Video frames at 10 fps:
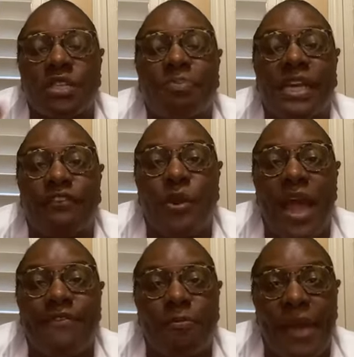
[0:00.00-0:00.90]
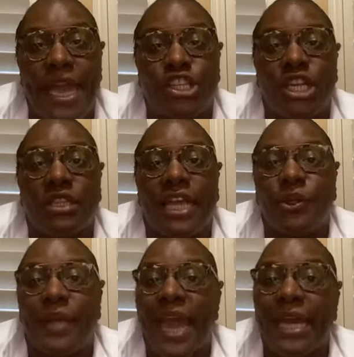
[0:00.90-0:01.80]
But if you have a patient that
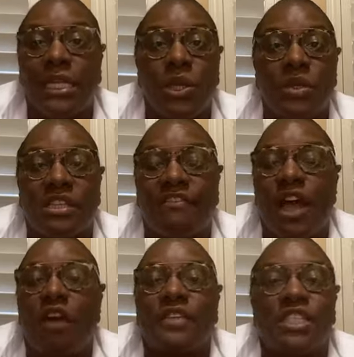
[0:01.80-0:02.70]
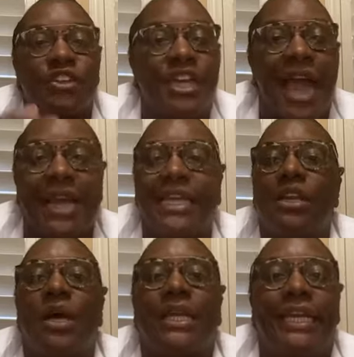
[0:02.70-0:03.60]
you can't close the valve and so you're not getting
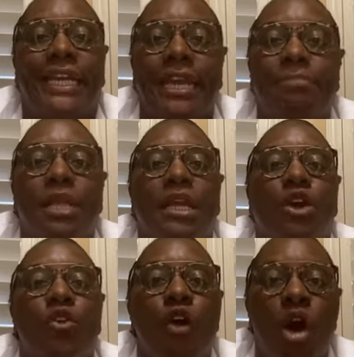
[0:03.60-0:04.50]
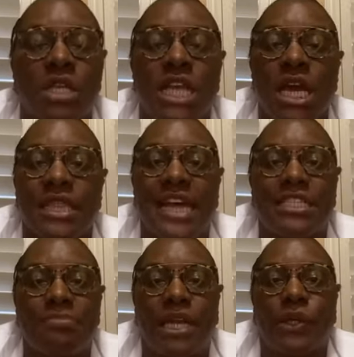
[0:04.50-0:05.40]
hardly any blood across,
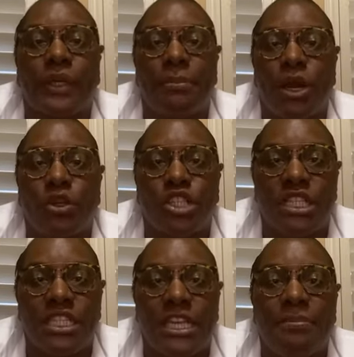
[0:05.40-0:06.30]
that's medical emergency.